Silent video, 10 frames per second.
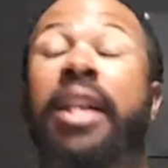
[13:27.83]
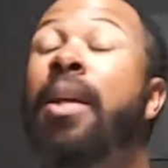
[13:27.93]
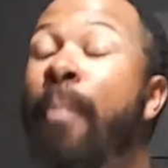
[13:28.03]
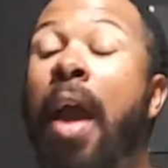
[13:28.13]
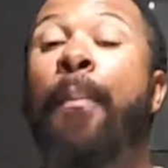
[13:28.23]
The
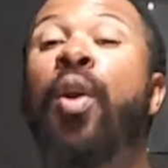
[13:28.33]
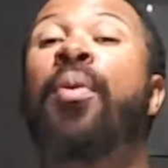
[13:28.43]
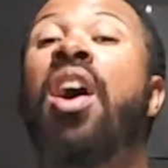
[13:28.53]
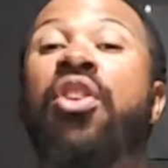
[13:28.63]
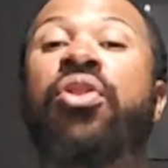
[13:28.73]
man put up
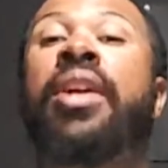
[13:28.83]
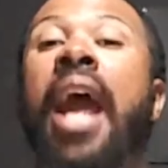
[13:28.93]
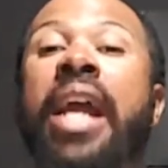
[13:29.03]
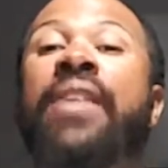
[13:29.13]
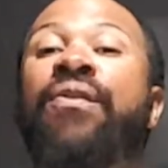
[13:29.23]

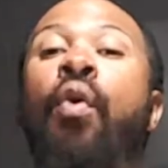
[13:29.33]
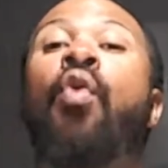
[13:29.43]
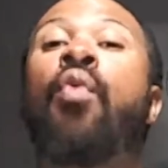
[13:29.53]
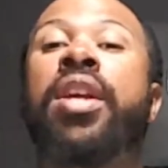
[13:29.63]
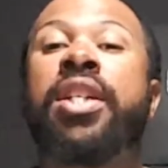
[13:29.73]
184
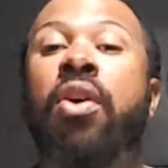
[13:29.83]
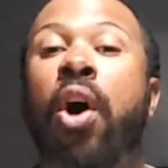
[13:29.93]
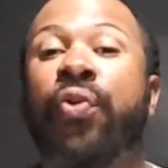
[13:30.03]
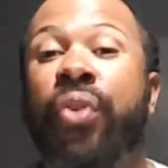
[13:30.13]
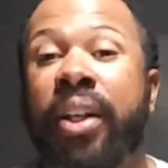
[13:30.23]
rushing
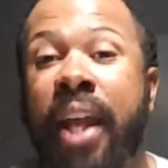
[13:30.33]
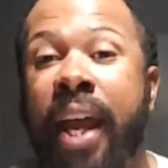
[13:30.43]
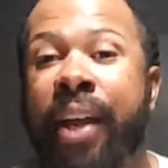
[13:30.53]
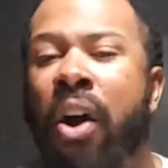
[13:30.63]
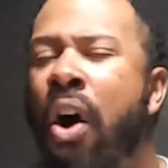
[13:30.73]
yards for the
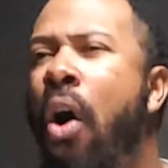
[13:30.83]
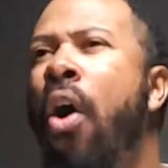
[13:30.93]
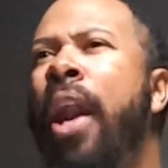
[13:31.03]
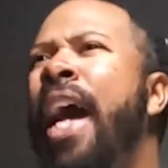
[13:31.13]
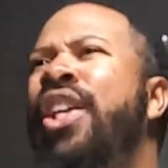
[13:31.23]
day
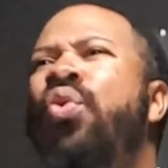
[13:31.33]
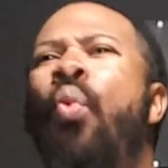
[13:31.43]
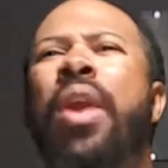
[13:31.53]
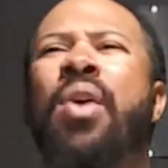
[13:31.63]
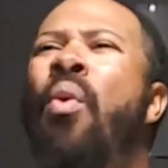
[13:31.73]
on
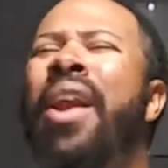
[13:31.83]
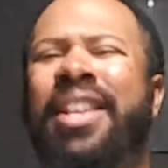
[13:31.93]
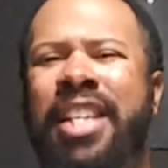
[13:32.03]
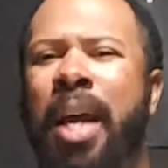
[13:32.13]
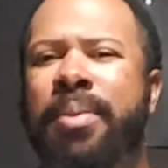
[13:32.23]
21
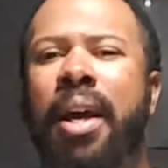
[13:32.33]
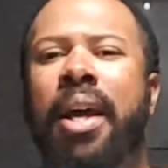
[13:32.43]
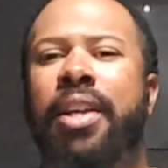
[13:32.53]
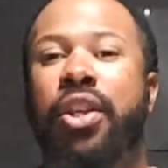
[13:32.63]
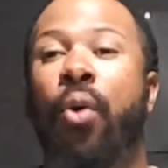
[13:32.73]
attempts.
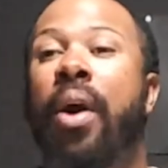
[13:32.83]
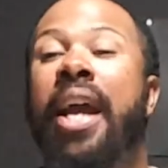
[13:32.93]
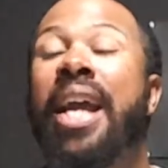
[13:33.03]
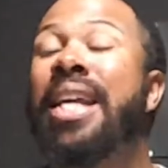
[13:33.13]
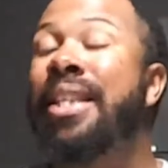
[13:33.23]
So
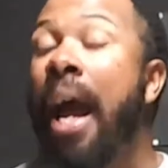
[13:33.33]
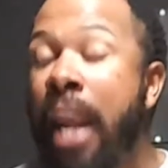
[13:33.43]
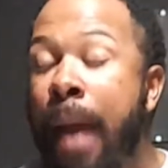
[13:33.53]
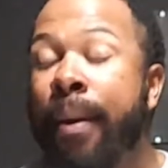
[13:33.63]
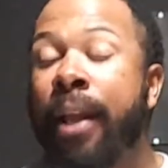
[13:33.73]
he is
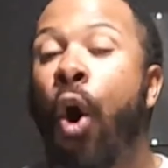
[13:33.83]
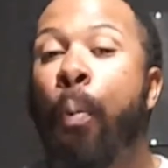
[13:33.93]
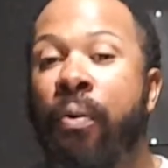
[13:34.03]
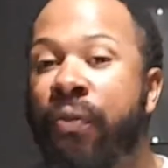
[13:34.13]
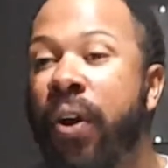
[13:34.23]
dynamic in
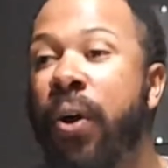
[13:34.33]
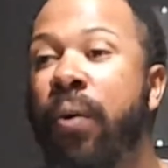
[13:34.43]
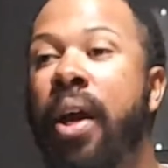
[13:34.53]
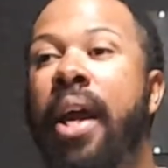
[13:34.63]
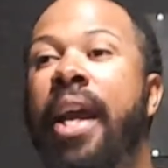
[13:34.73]
open
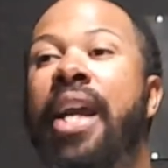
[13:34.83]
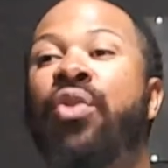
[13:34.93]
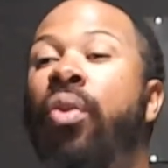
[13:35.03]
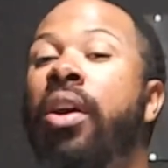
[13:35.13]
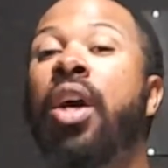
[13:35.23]
field. He's
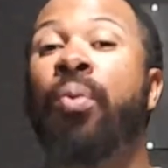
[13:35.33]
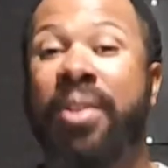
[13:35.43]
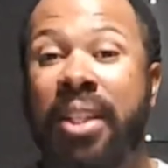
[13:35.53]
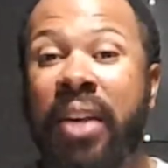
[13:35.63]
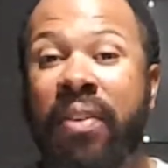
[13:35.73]
really good
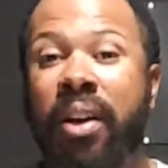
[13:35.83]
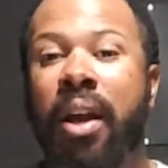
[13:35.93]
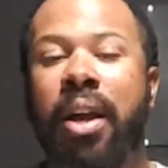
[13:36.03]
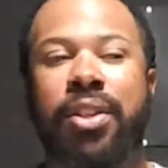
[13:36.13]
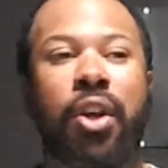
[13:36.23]
receiving.
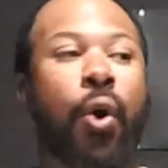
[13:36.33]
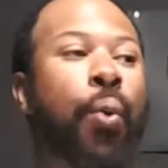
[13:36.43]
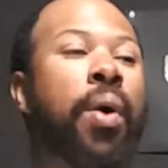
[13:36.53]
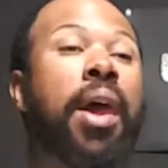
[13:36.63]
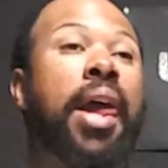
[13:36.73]

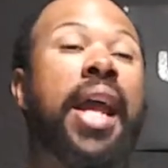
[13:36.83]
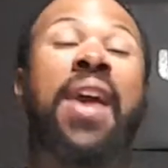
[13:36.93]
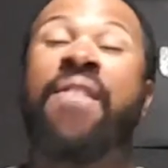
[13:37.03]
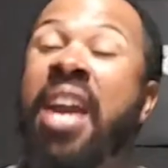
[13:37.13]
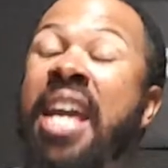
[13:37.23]
So
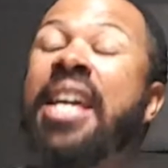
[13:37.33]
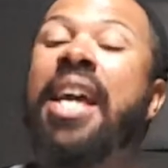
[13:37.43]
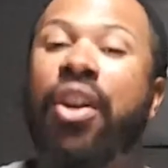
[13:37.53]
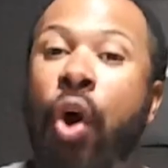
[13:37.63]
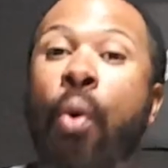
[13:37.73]
if he can
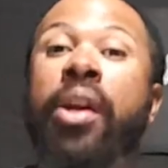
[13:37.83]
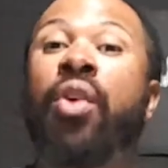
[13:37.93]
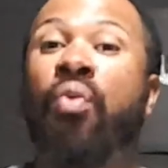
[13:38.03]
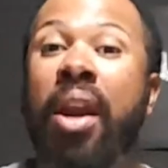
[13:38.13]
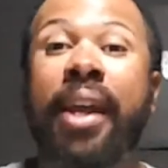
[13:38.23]
get going in the
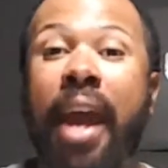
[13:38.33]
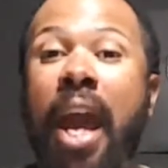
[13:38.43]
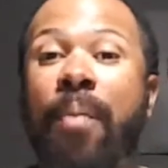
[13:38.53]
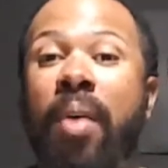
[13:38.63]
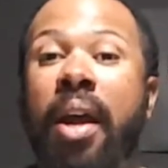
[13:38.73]
running
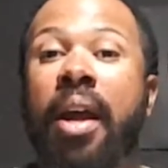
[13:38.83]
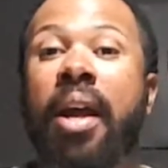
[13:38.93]
game,